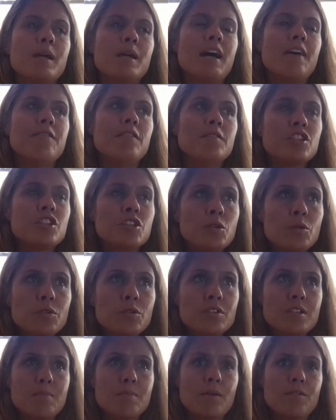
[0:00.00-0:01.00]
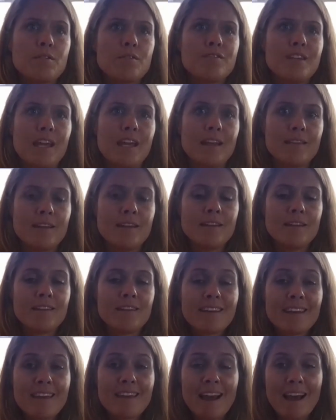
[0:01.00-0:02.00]
huge amounts of data
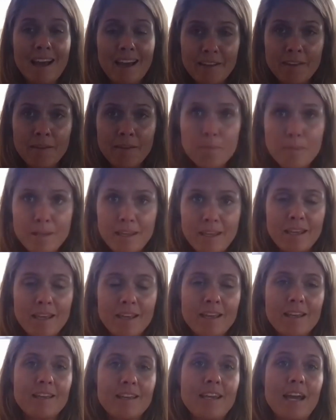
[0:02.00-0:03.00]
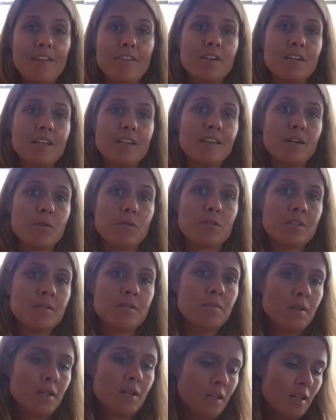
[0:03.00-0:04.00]
that can be gathered in the
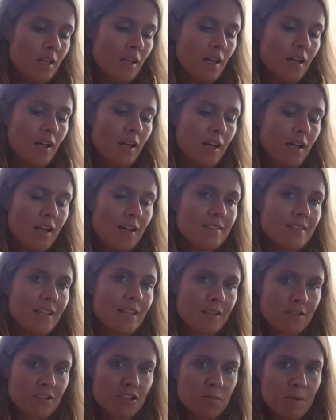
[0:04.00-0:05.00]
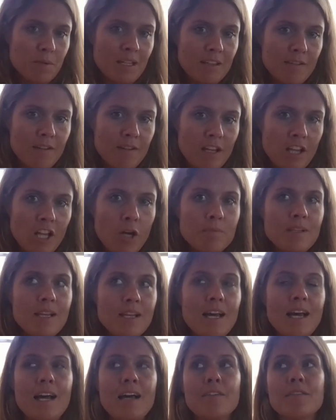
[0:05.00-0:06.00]
ocean. Sensors being
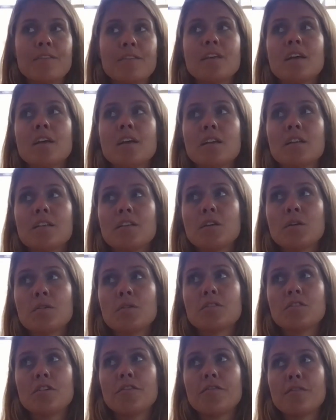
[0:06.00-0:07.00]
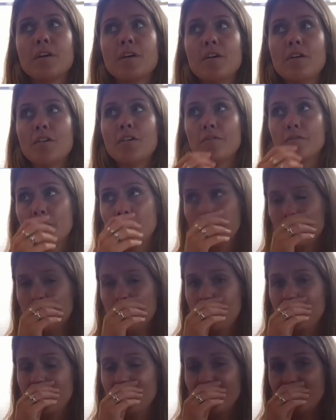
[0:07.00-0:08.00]
developed and the use of
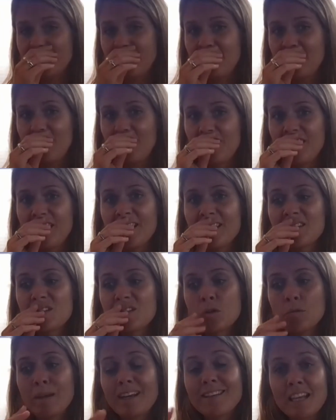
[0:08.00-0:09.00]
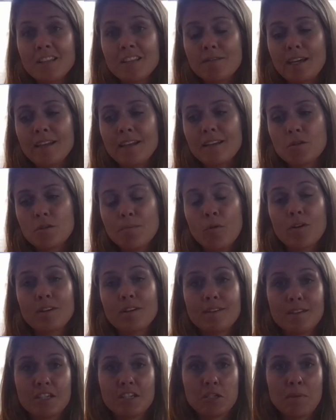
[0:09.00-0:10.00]
big data analytics to make sense of
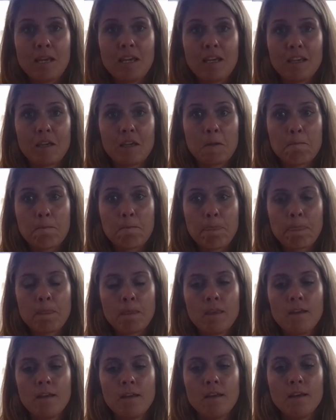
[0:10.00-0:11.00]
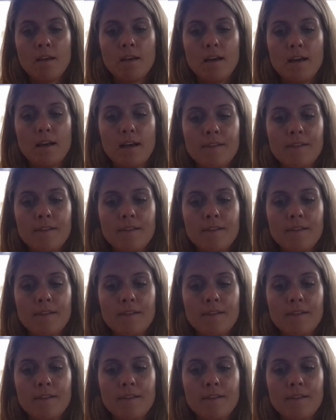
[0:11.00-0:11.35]
that and support decision making.